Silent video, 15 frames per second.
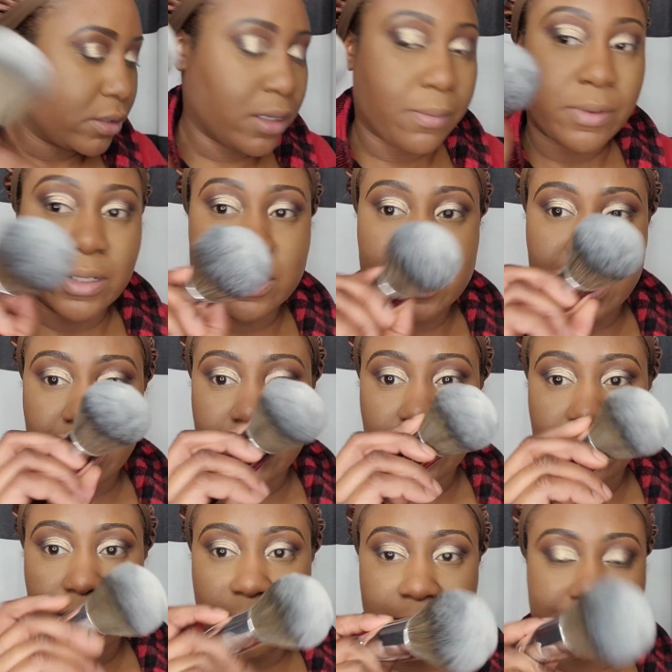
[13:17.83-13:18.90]
so I'm gonna take
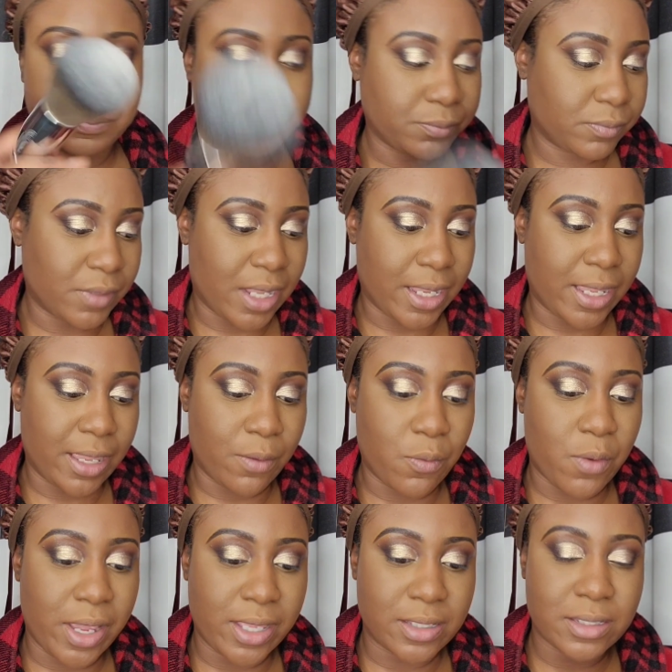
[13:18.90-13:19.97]
it I can't
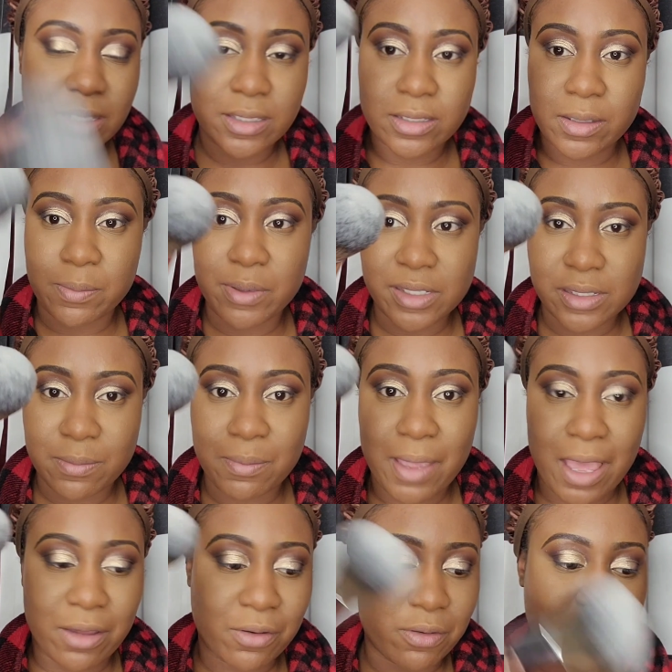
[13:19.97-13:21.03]
wait to put some
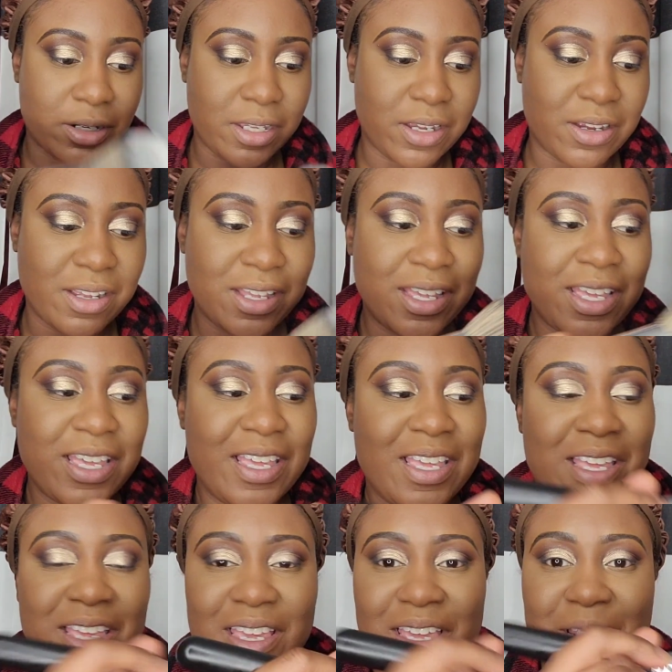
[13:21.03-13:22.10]
powder on here
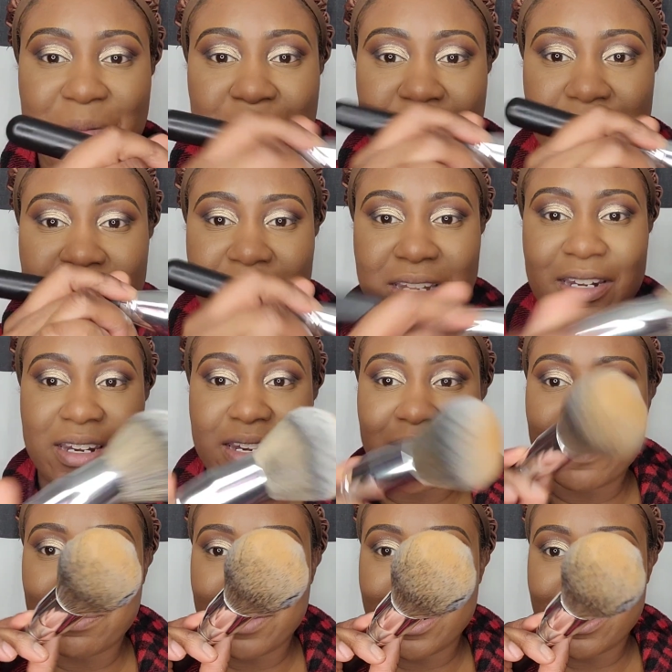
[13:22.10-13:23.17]
and I'm gonna
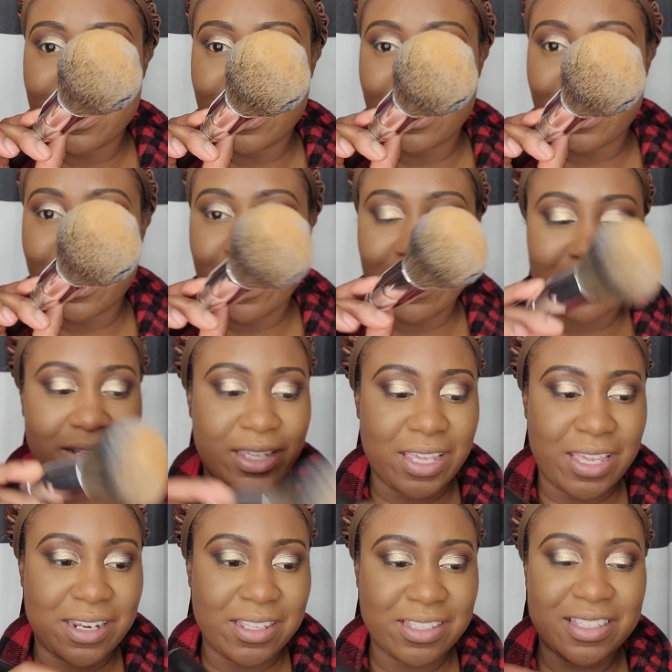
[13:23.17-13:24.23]
dip it uh
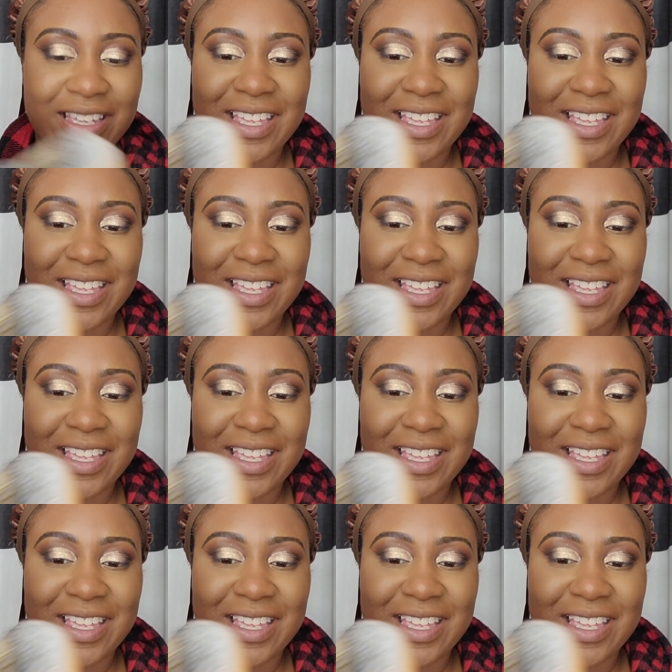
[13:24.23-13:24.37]
look at it